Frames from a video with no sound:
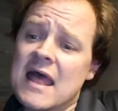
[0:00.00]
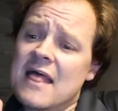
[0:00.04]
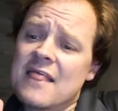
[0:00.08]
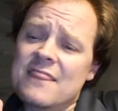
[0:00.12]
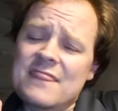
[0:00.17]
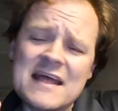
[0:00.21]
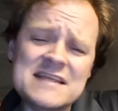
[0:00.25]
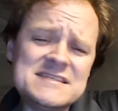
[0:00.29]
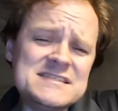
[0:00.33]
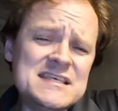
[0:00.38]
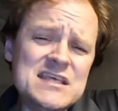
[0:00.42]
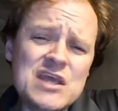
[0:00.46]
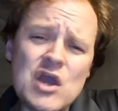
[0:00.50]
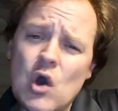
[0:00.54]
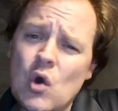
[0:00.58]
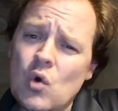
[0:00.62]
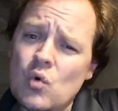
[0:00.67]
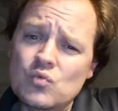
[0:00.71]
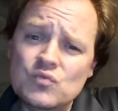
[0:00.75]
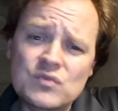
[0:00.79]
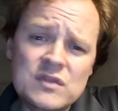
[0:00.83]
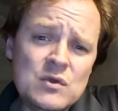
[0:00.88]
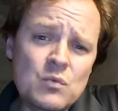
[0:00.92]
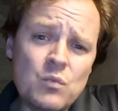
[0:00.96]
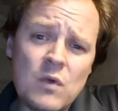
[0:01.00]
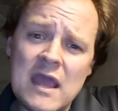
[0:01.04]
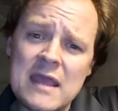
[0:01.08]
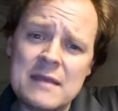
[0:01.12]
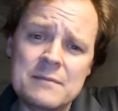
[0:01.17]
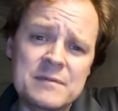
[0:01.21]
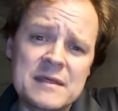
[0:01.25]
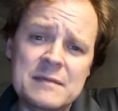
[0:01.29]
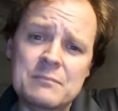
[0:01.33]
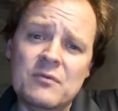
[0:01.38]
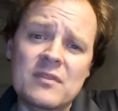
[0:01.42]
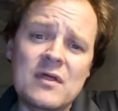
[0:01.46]
That's the only way,
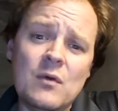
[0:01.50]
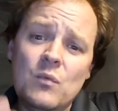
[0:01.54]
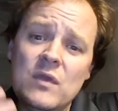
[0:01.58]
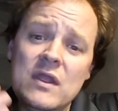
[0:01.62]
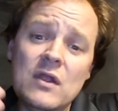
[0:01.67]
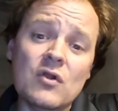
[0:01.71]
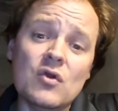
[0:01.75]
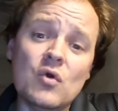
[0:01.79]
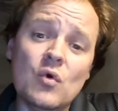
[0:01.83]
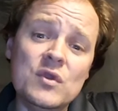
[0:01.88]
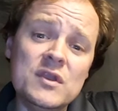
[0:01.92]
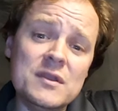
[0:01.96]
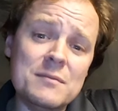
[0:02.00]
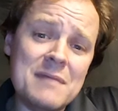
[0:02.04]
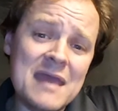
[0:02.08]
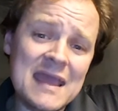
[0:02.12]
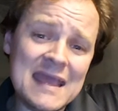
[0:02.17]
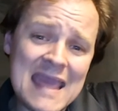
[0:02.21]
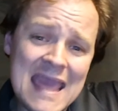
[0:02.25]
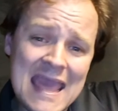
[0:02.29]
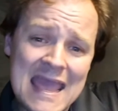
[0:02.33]
people, that we are going to make